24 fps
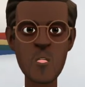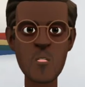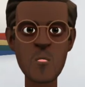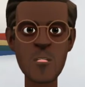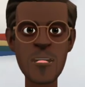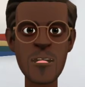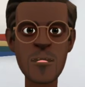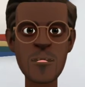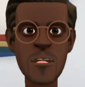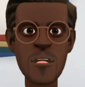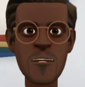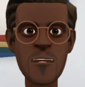
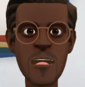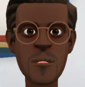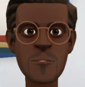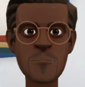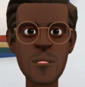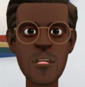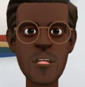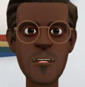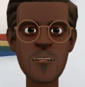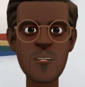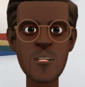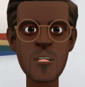sensitive the
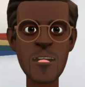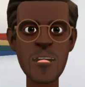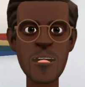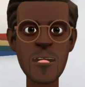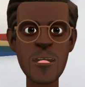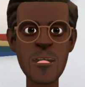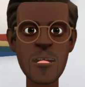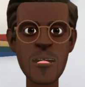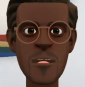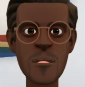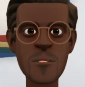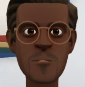peripheral
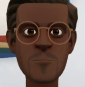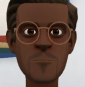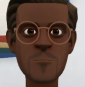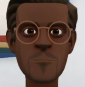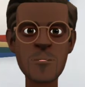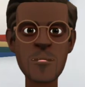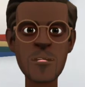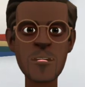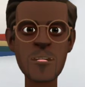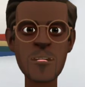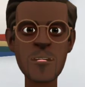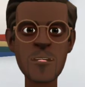is,
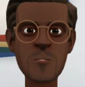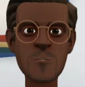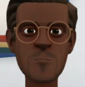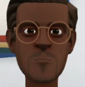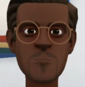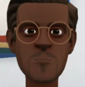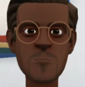and,